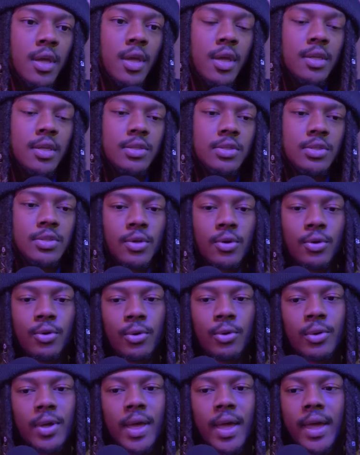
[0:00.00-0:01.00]
And
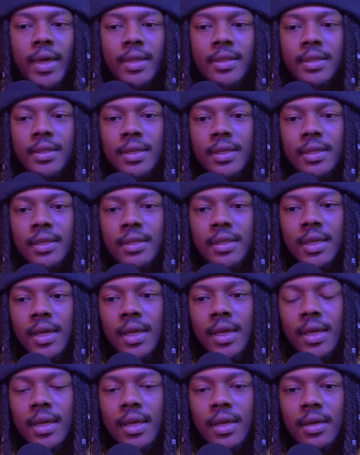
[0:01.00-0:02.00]
so I think
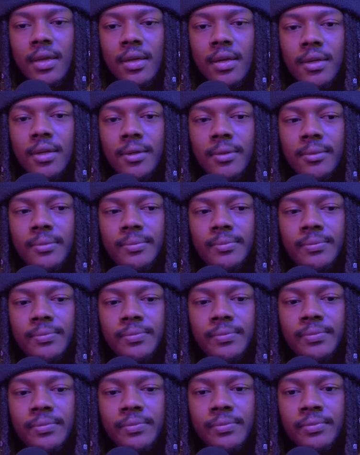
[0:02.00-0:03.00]
that
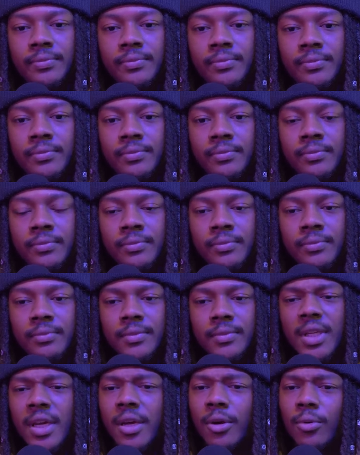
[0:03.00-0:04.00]

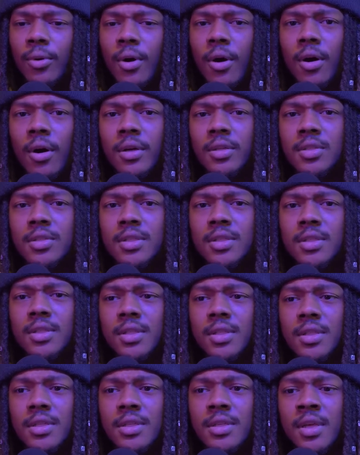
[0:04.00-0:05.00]
we're all just
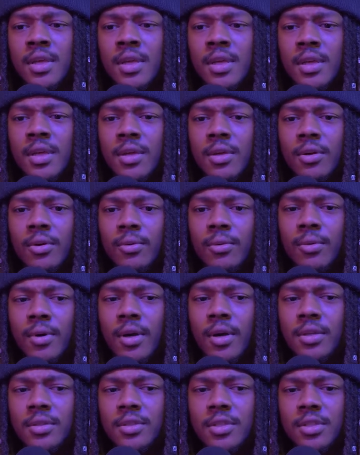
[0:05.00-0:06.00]

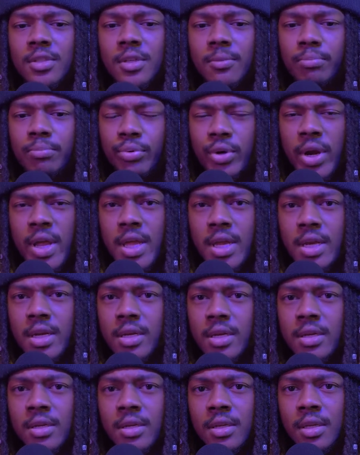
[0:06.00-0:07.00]
a
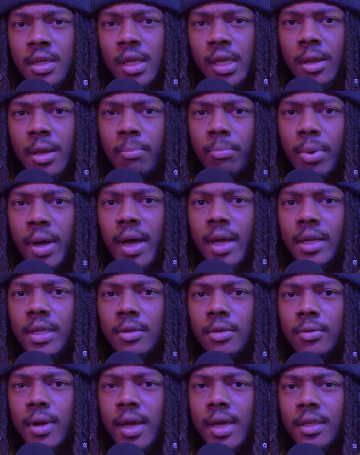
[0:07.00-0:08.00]
brain in a
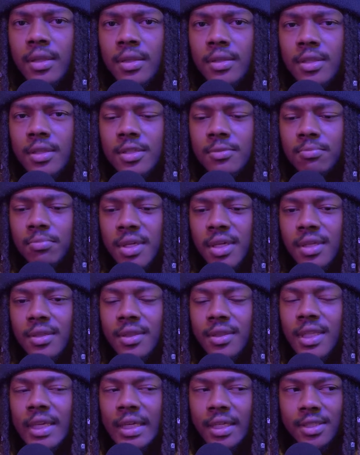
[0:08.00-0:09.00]
body, right? This big
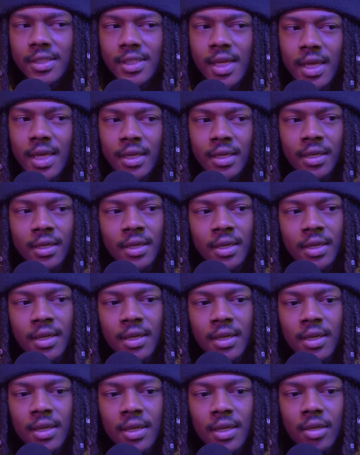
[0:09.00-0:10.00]
think tank.
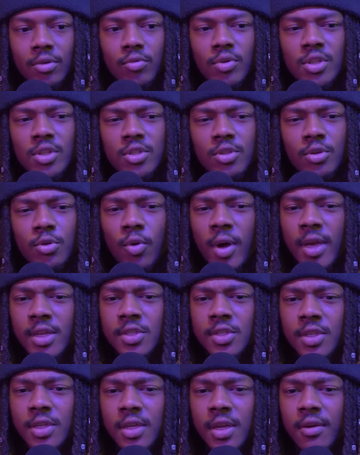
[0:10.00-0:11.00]
And we just
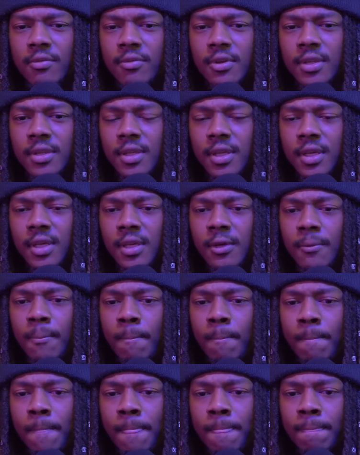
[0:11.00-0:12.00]
question everything.
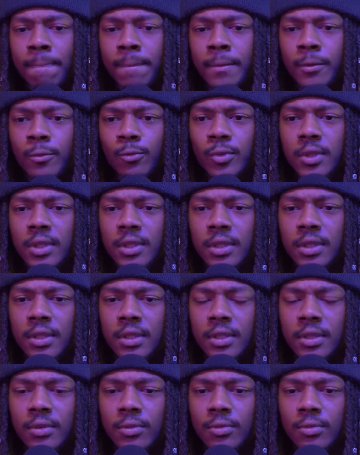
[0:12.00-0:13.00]

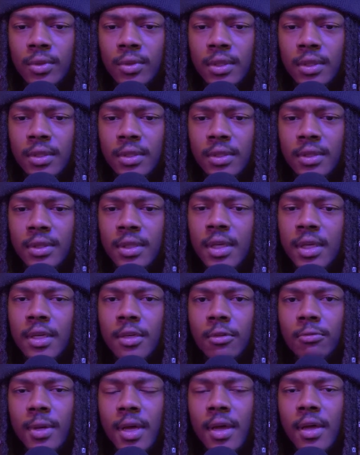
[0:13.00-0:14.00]
We think
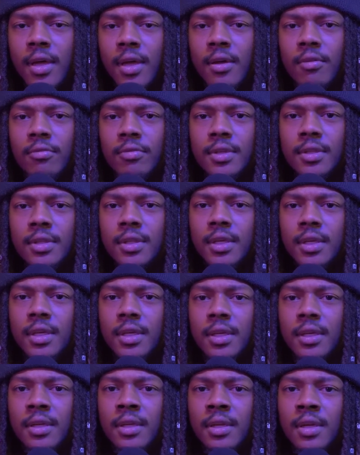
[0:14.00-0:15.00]
think about
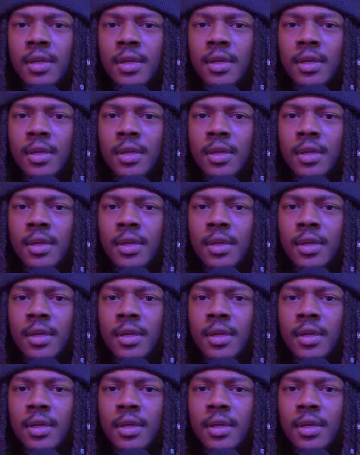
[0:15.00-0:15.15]
everything